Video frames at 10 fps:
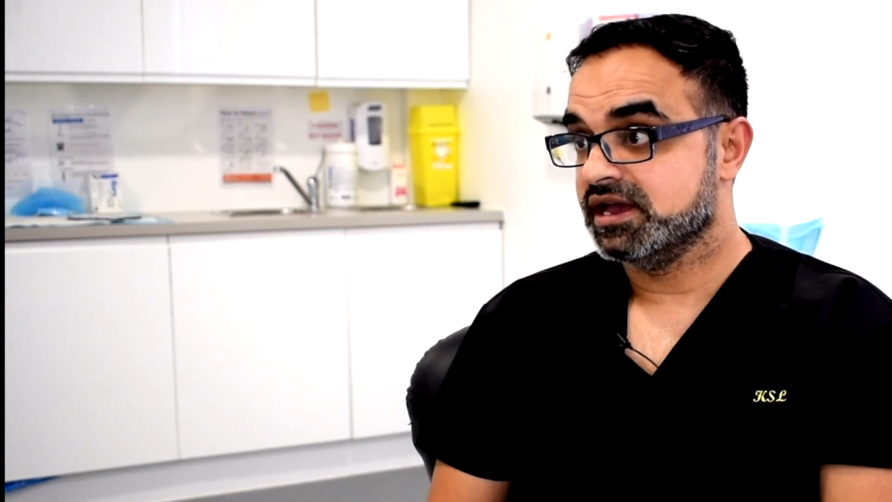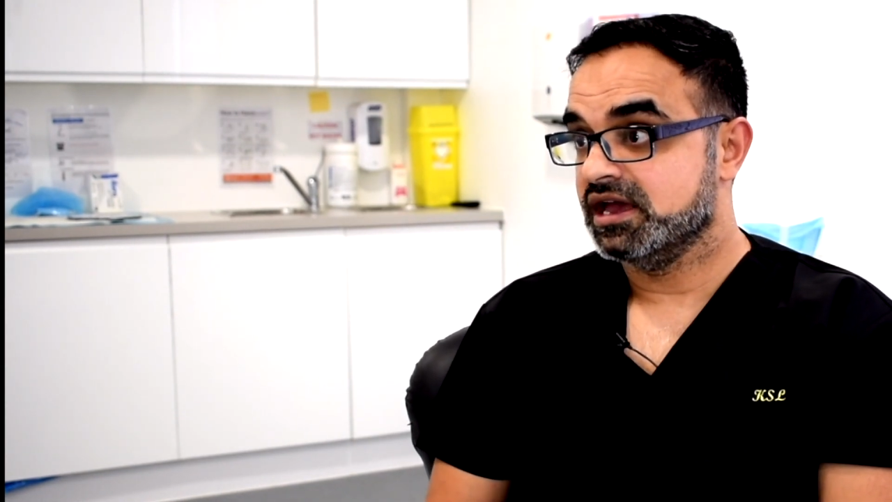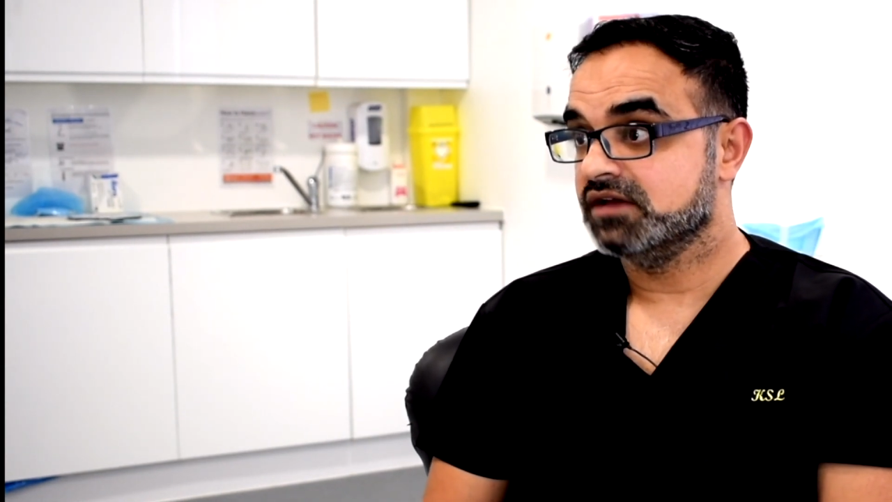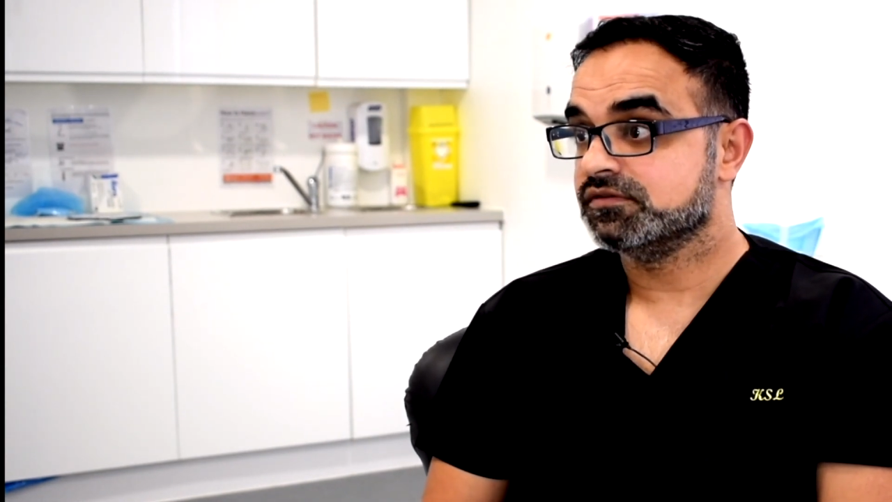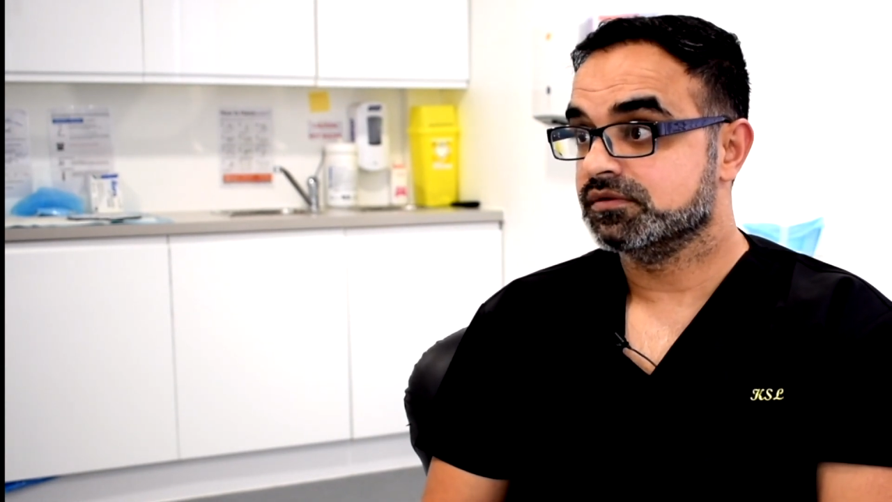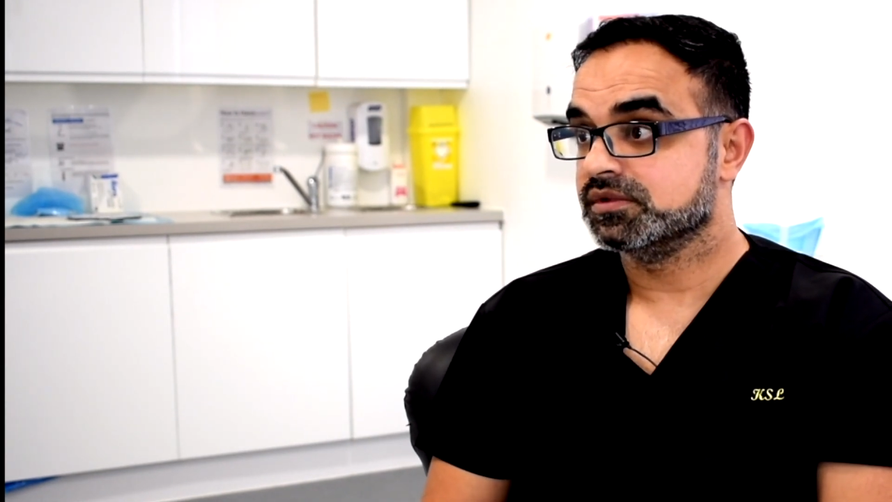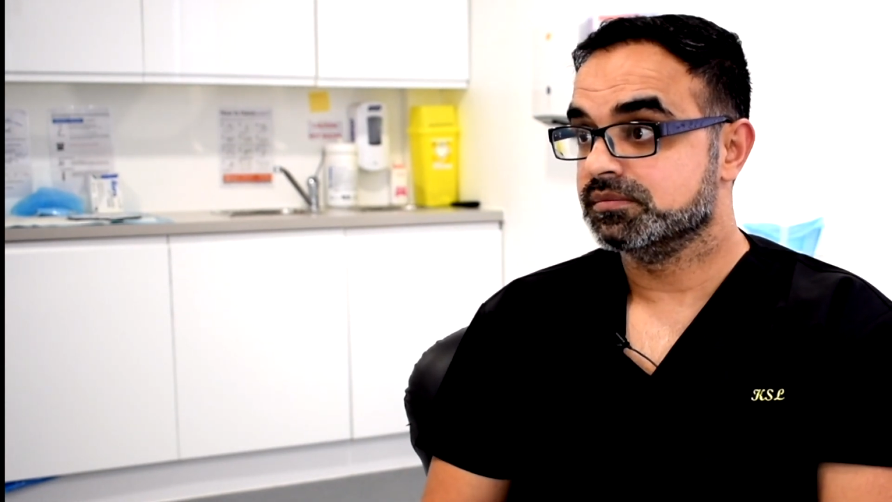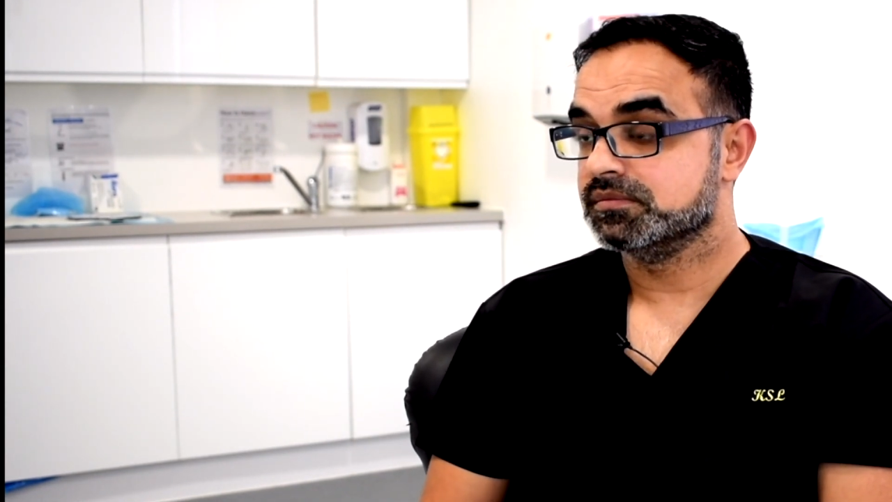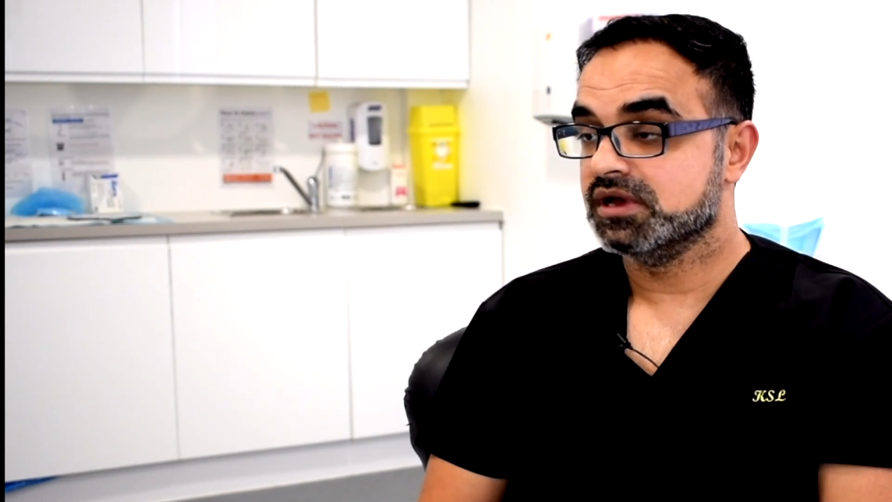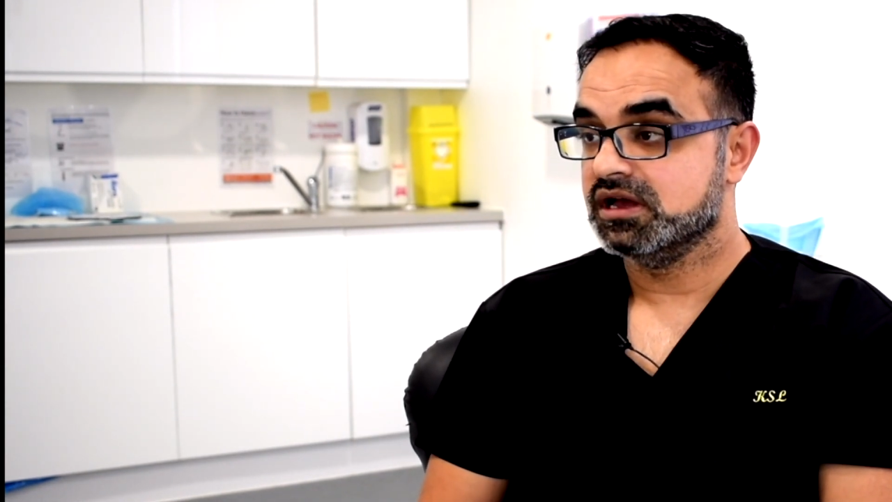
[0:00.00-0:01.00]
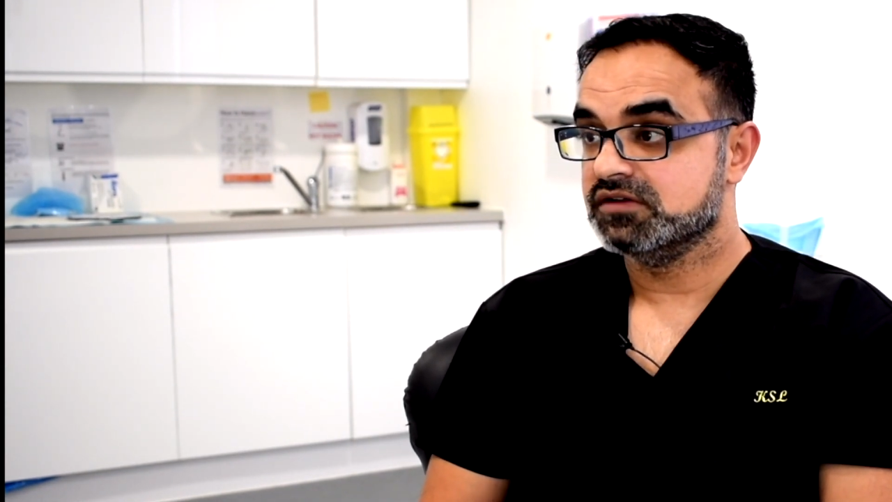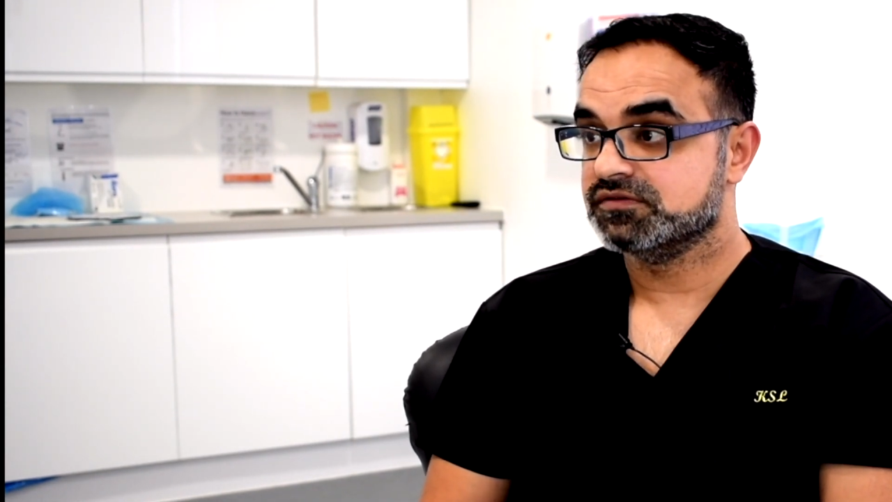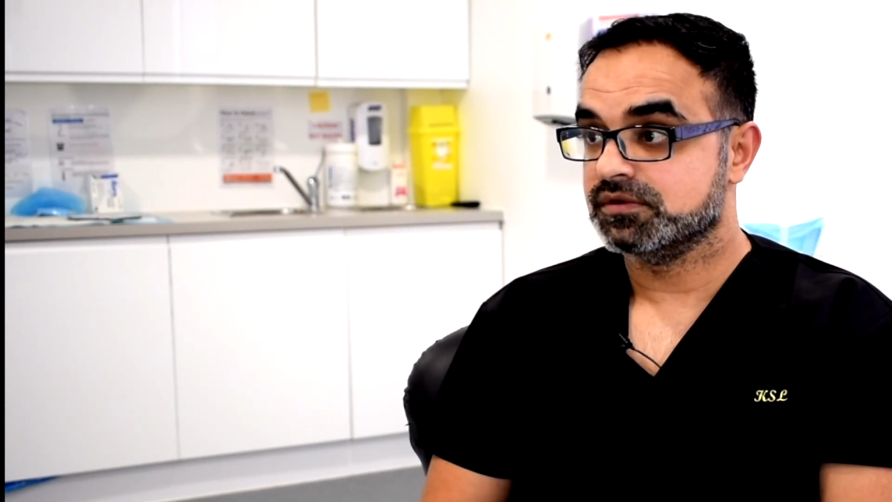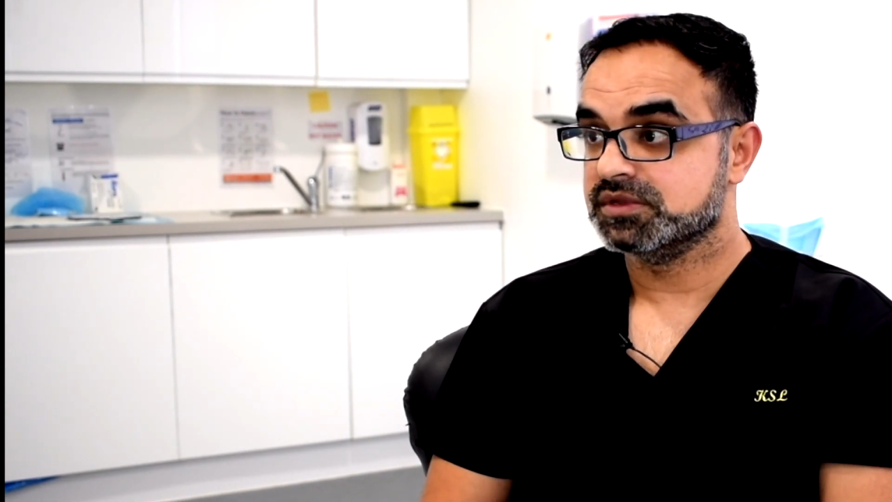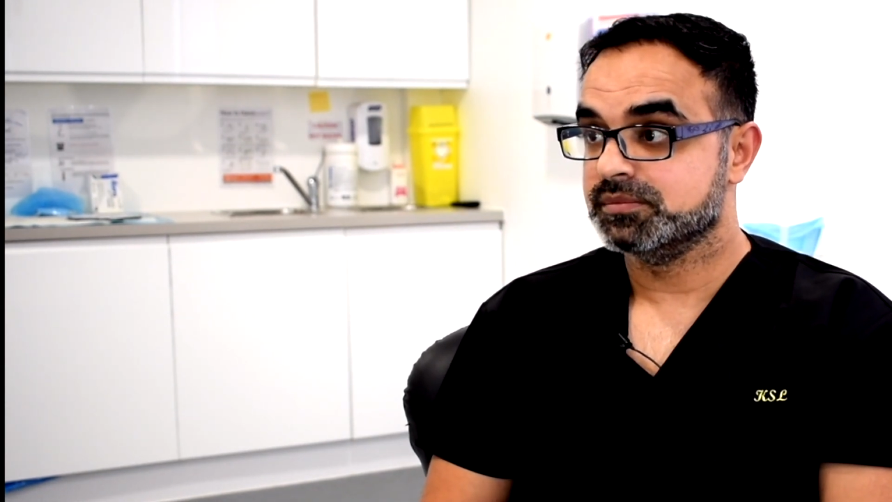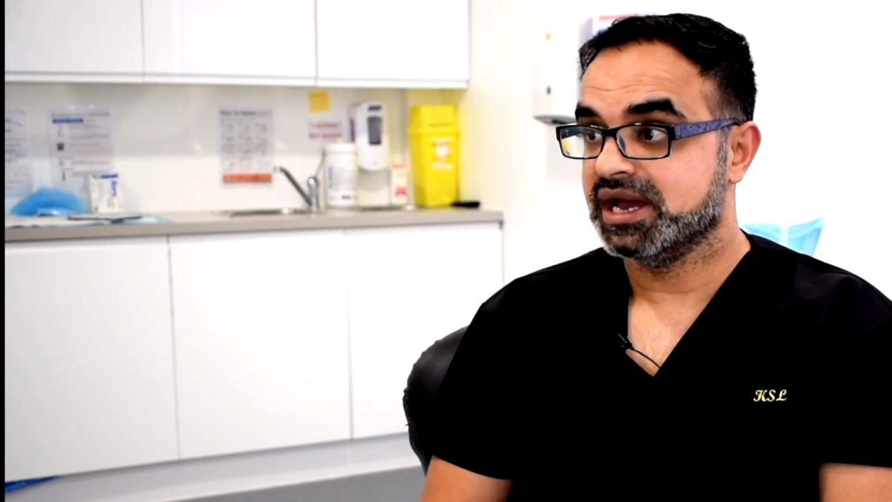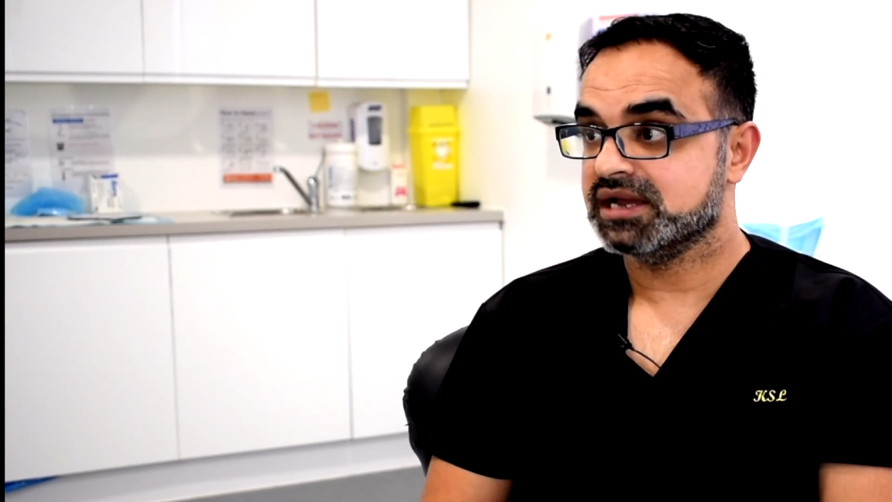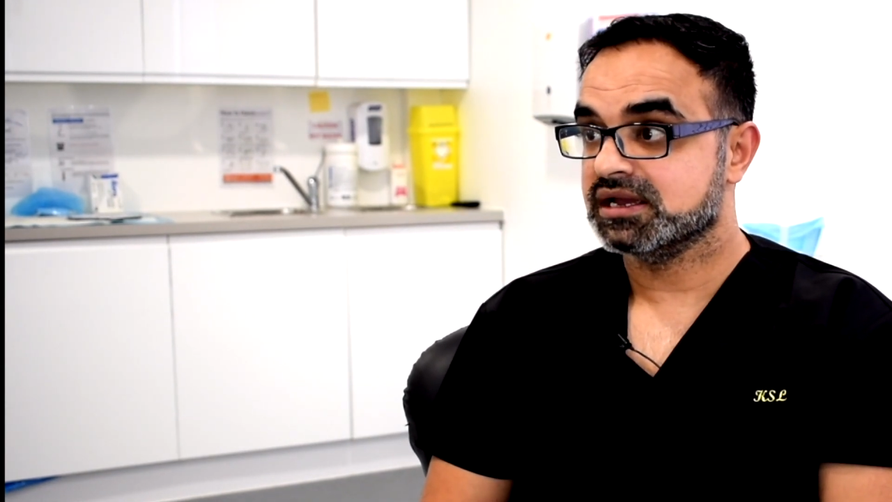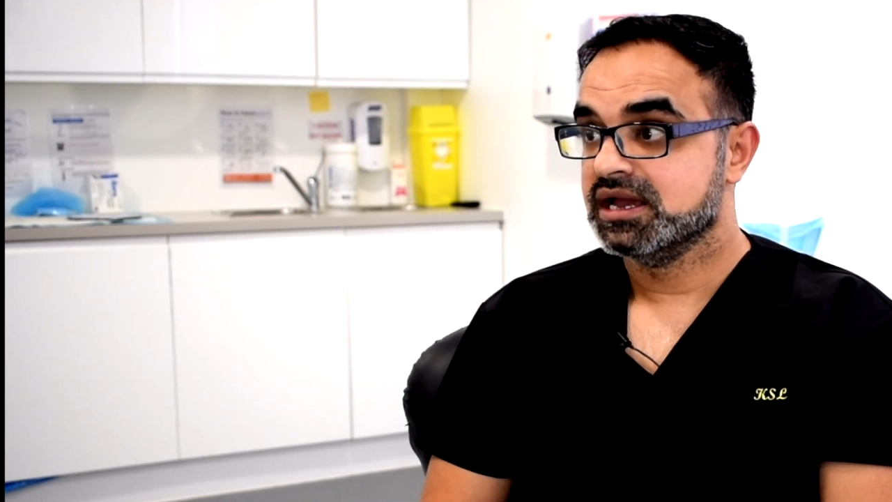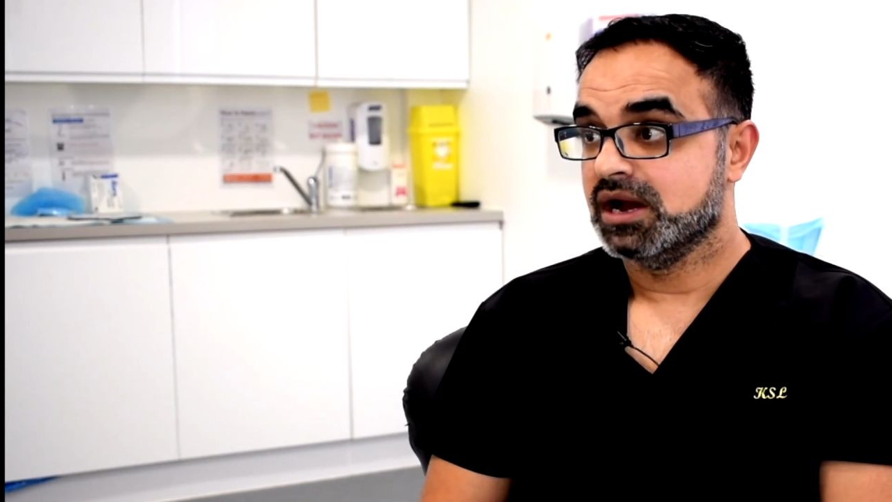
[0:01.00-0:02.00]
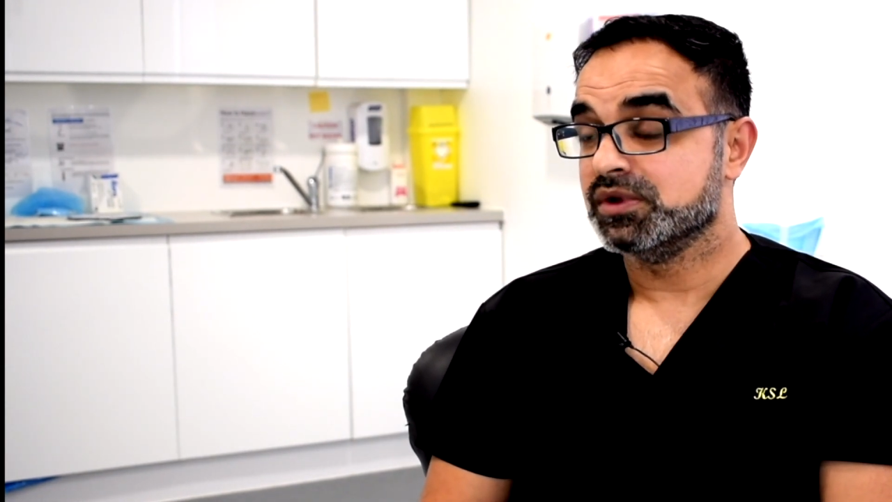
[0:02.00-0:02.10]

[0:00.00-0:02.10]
the hair from the back,